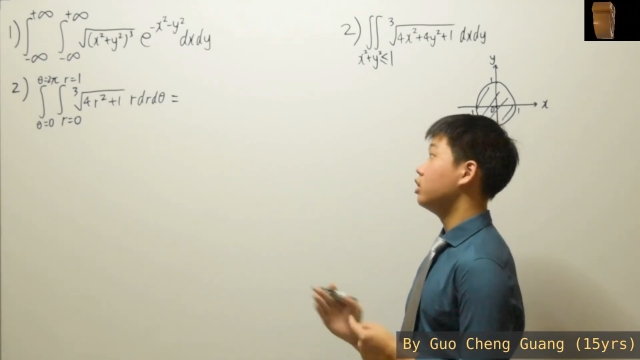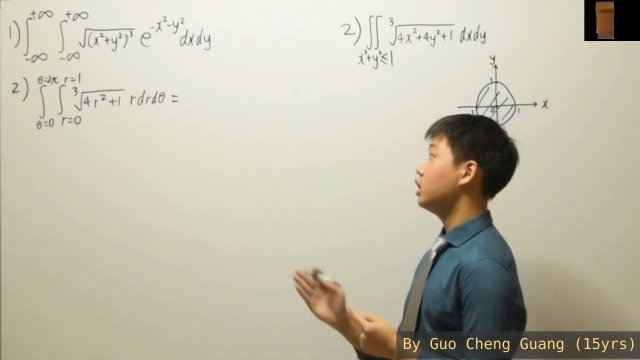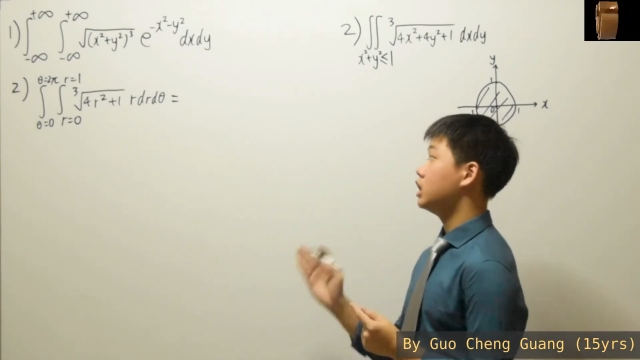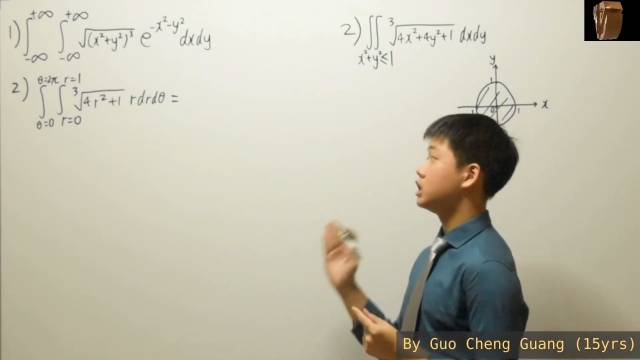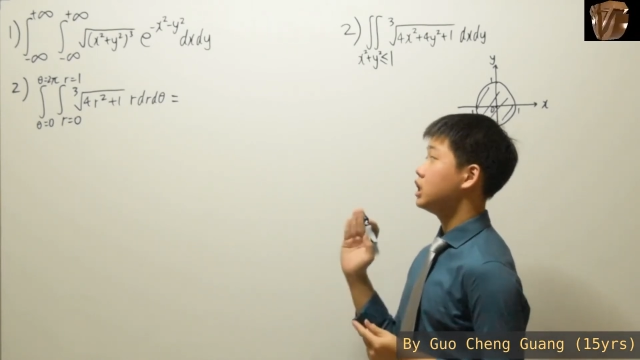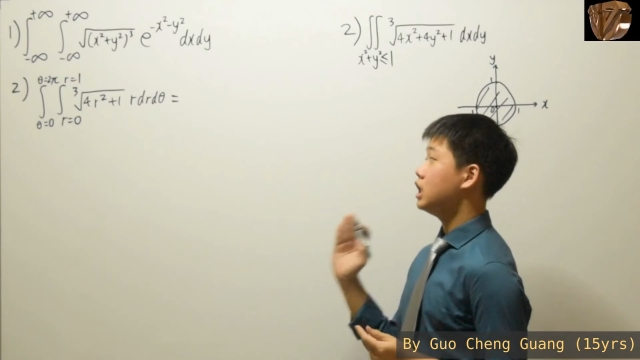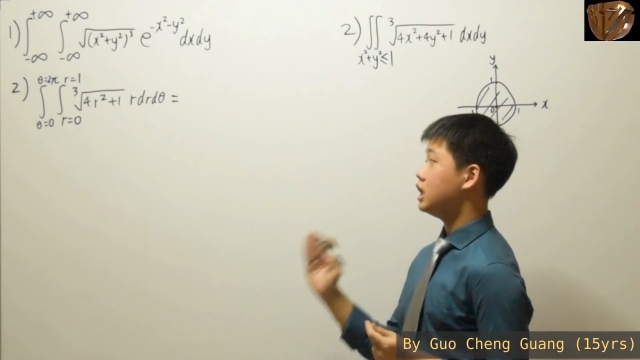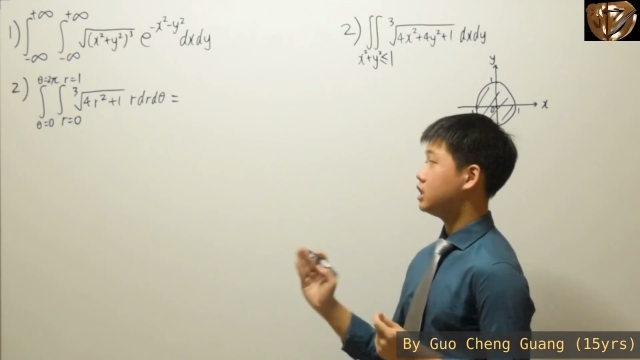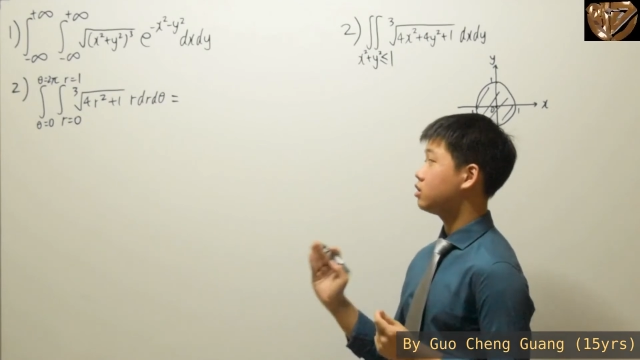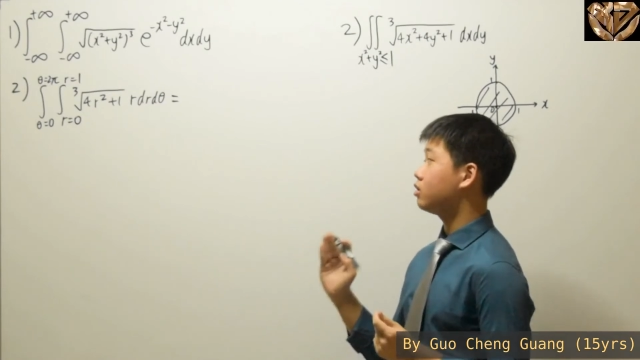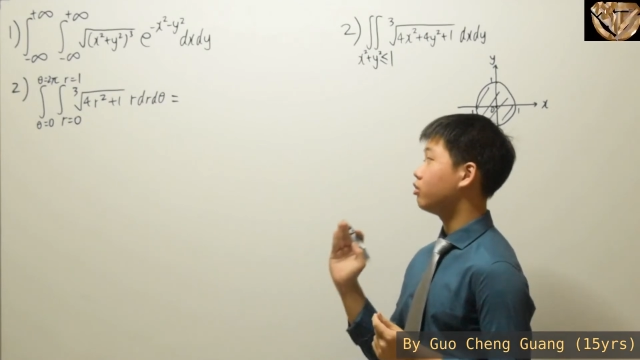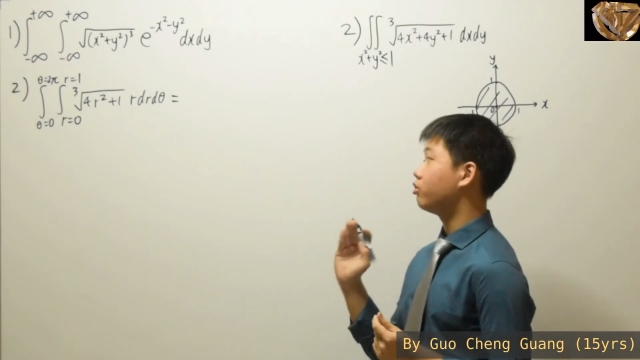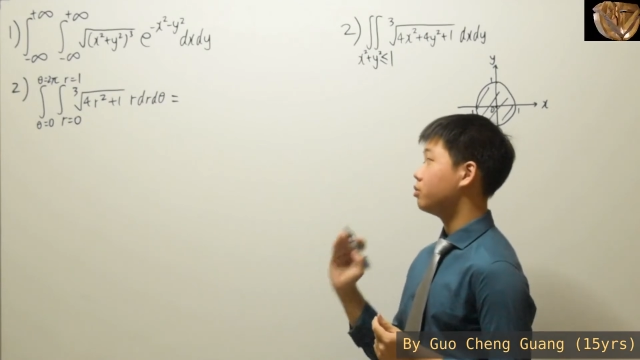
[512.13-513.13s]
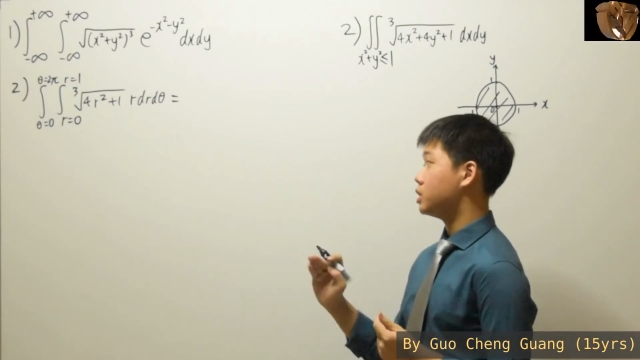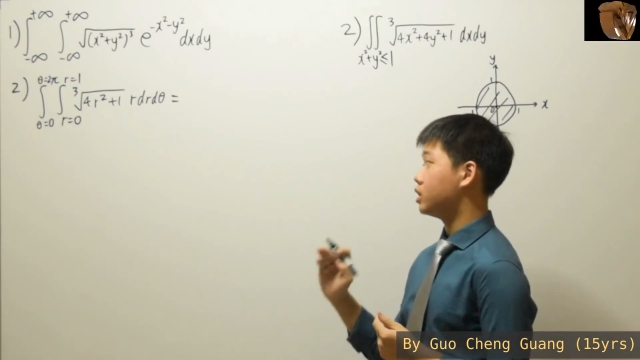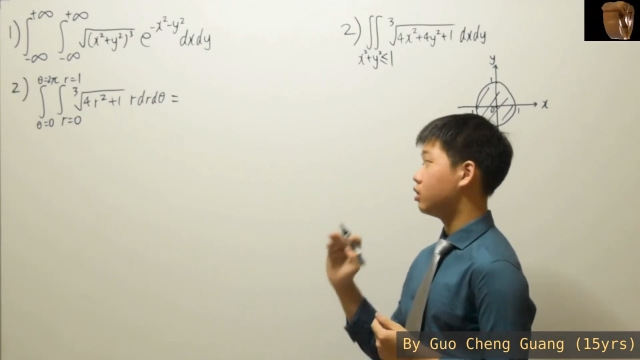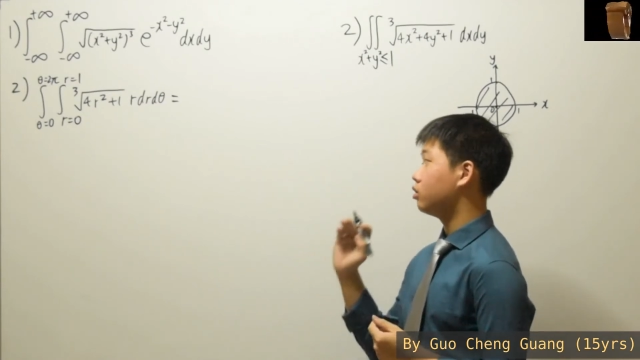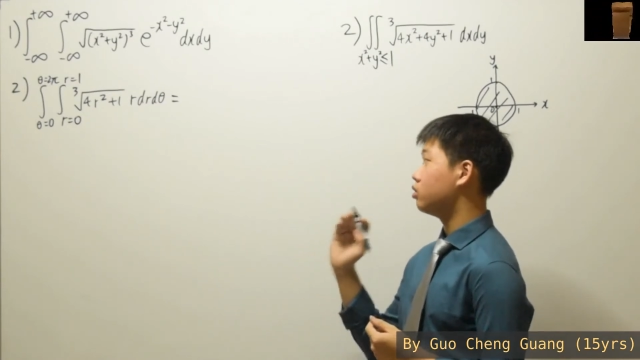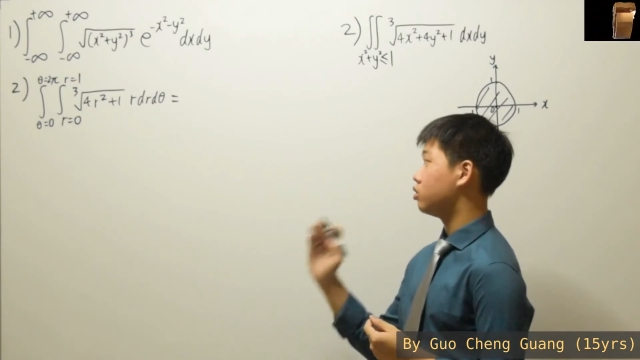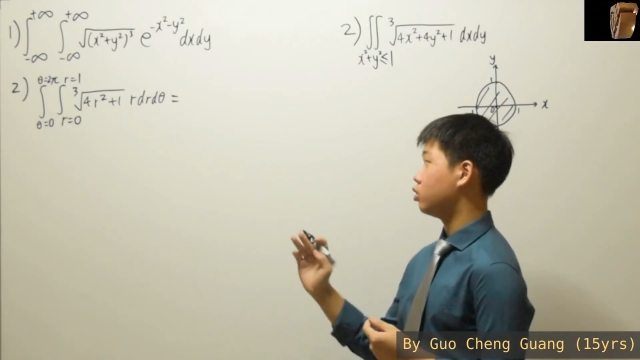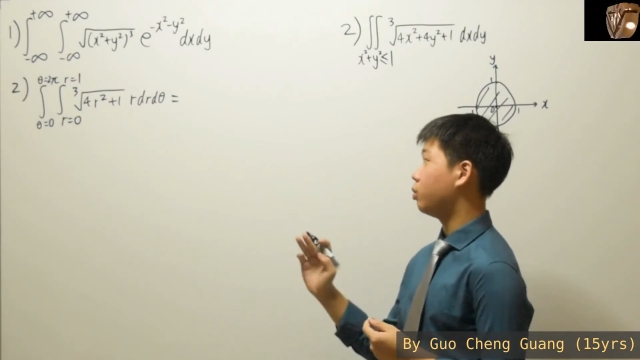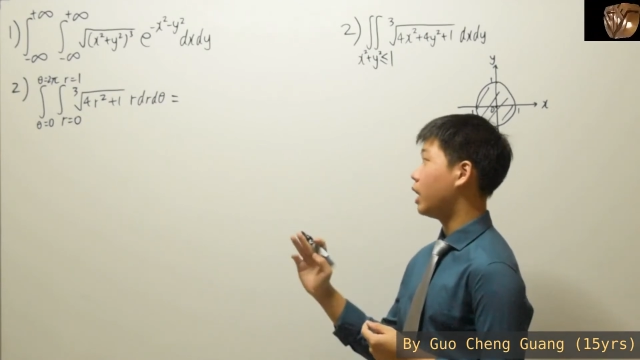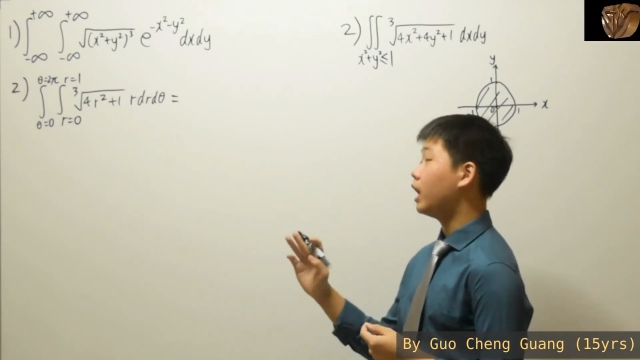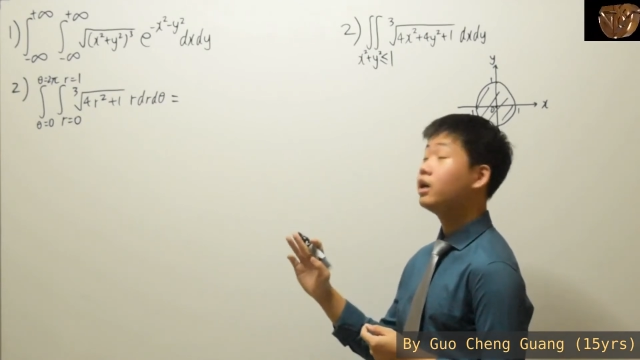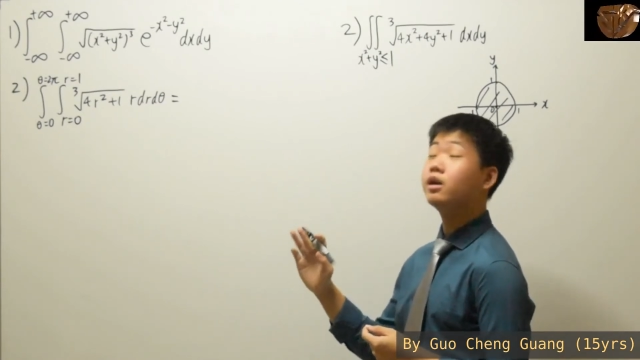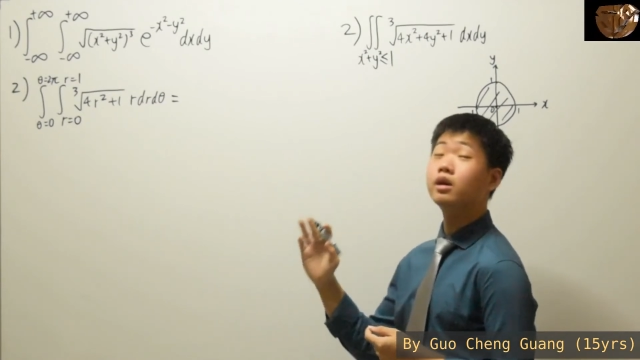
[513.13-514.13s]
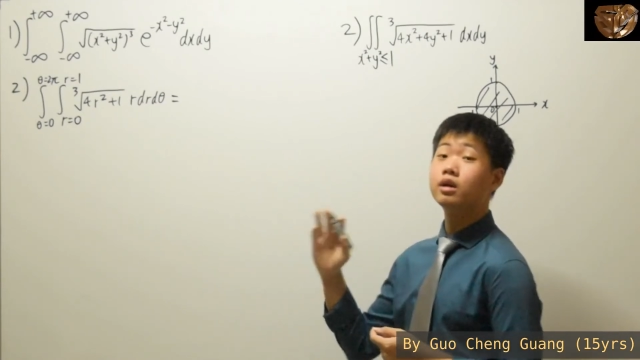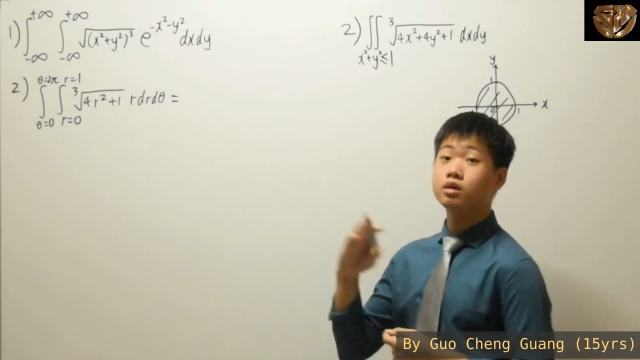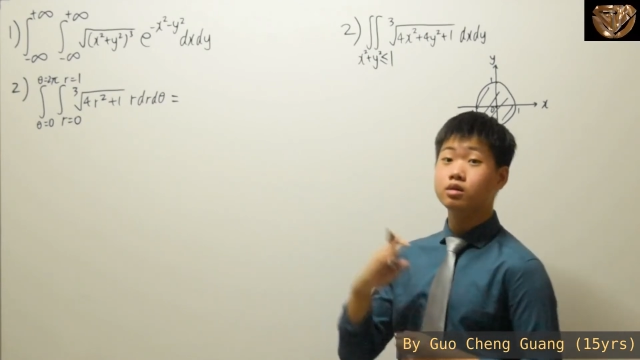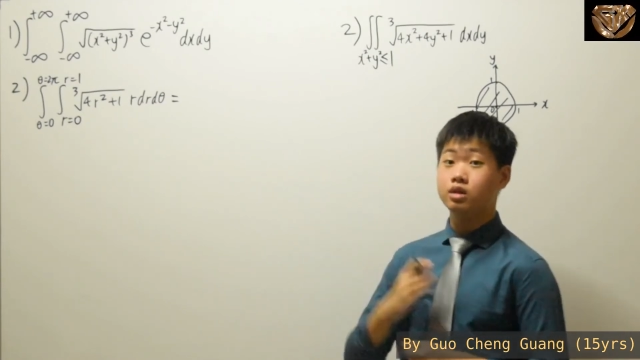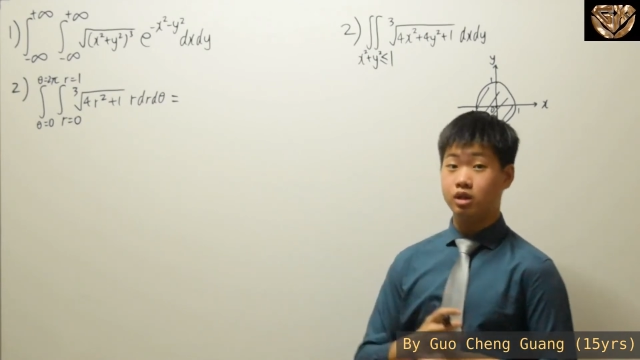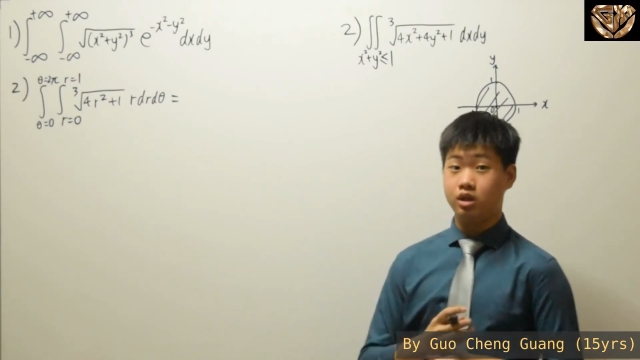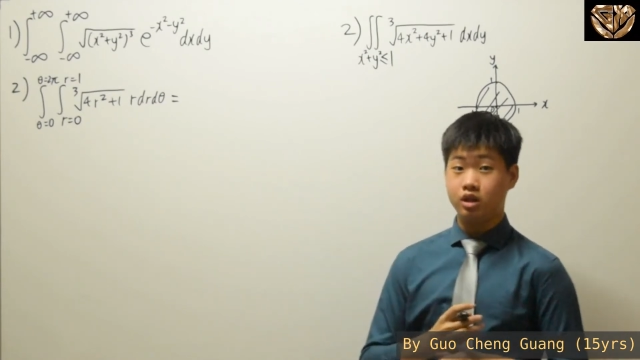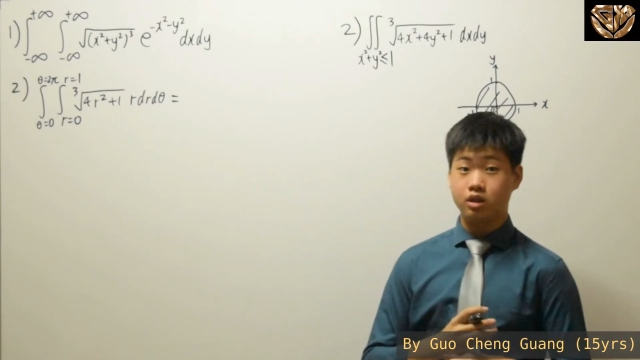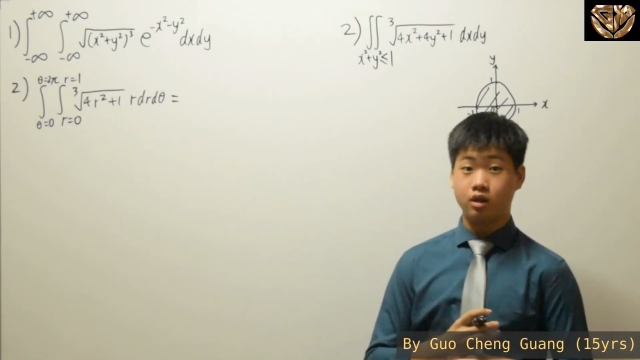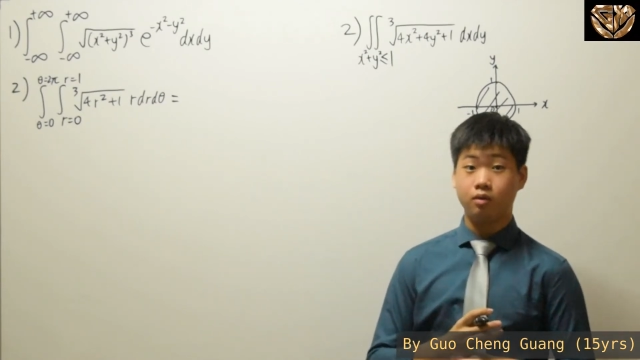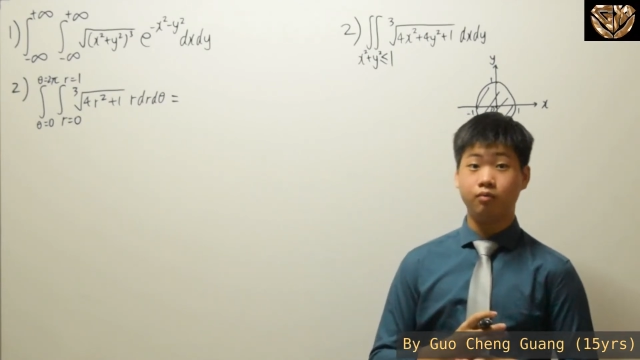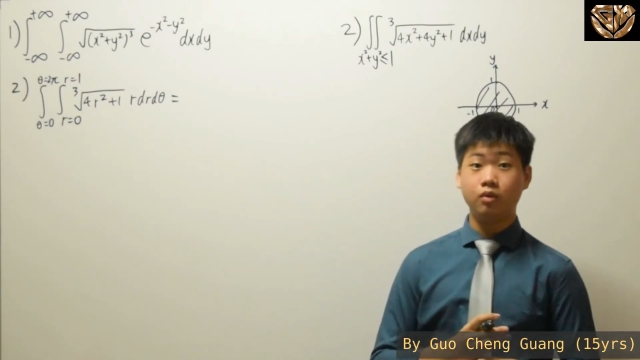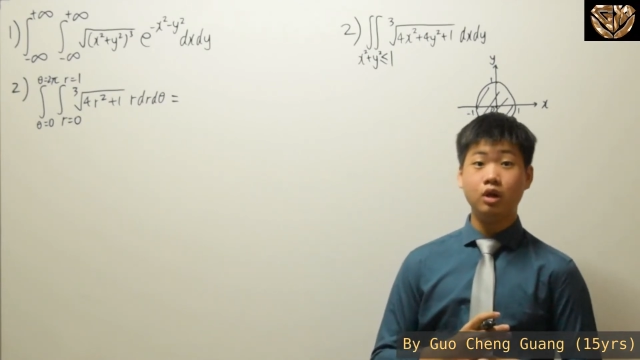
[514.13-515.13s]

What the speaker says: is integrate from 0 to 2 pi d theta,